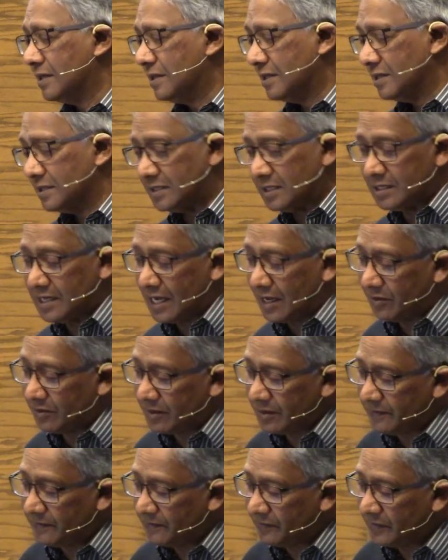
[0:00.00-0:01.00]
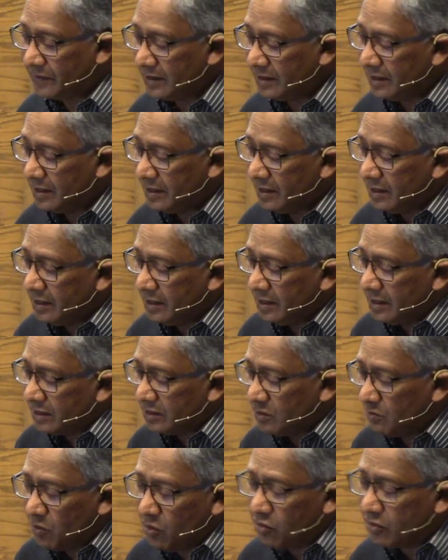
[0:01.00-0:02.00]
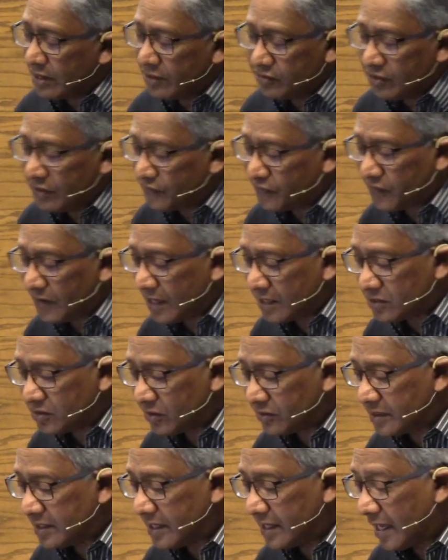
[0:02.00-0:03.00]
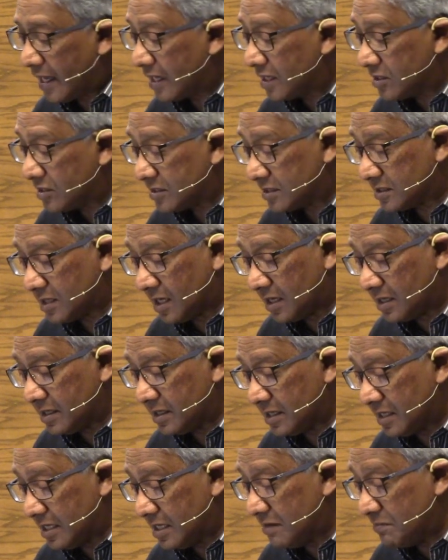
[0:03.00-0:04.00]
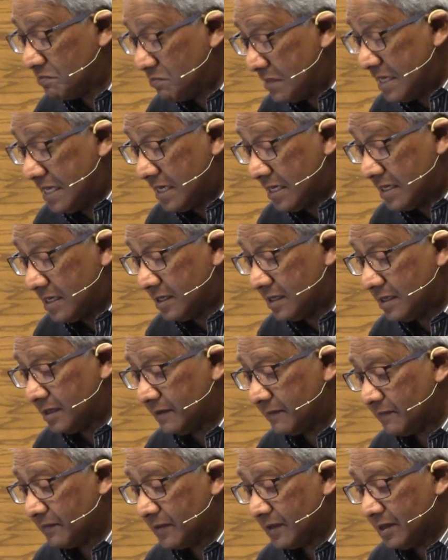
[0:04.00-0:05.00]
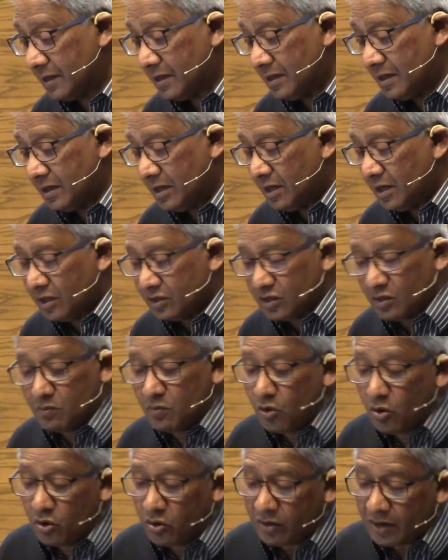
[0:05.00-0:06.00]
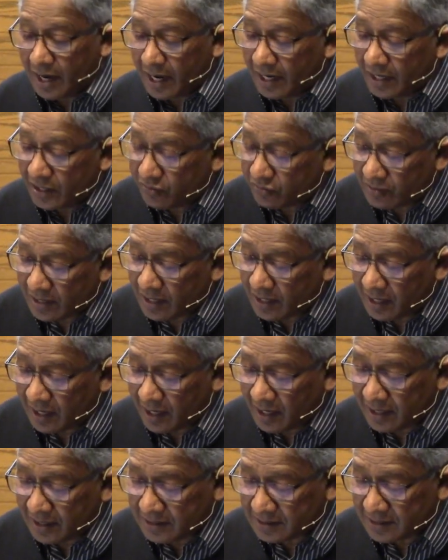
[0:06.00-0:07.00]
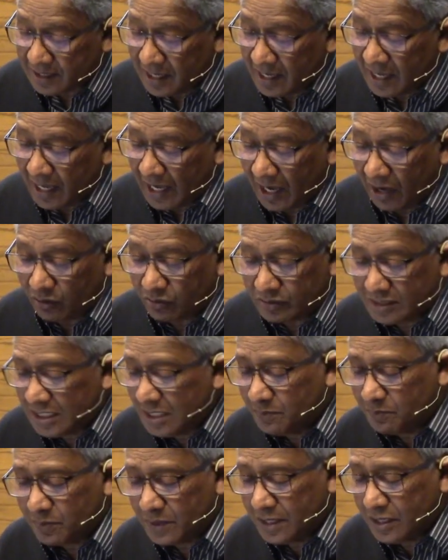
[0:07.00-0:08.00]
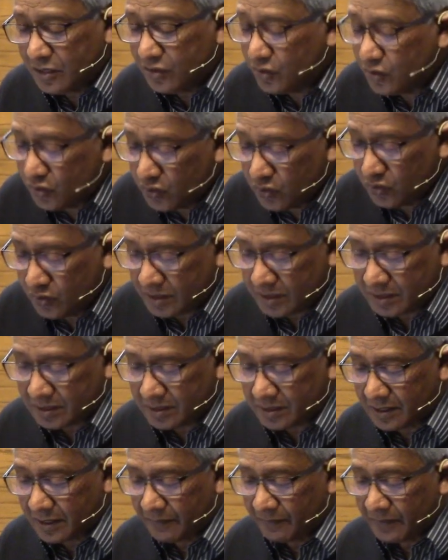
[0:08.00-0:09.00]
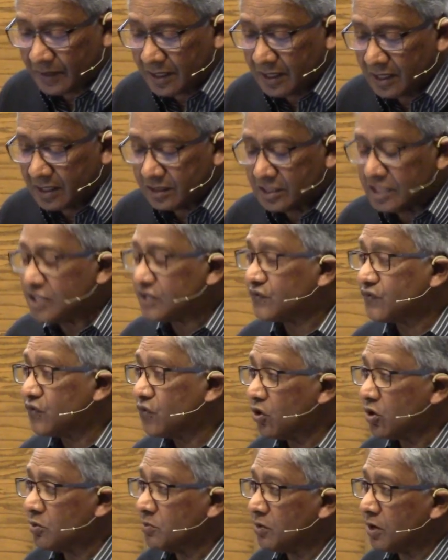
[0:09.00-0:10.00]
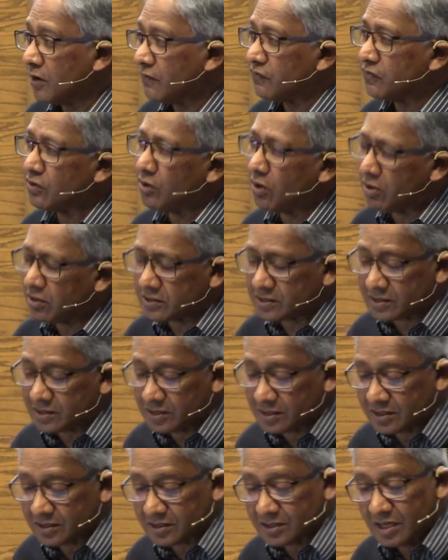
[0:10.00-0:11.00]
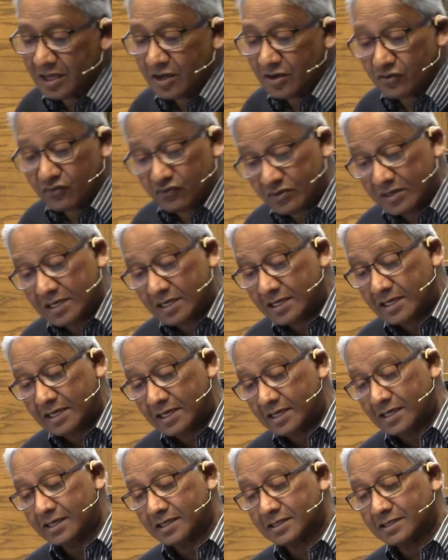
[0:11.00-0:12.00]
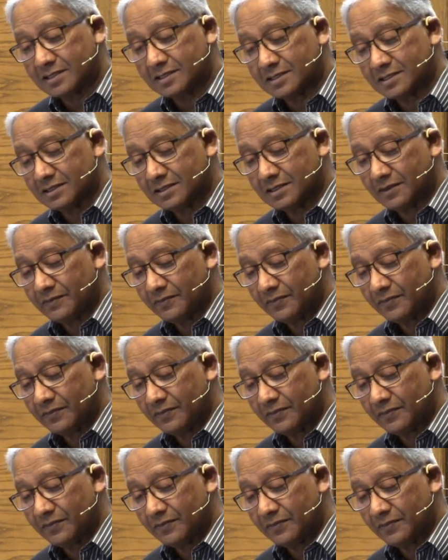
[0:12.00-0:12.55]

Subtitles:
Said Nouwen, the more I reflect on the elder son in me, the more I realize how deeply rooted this form of lostness really is,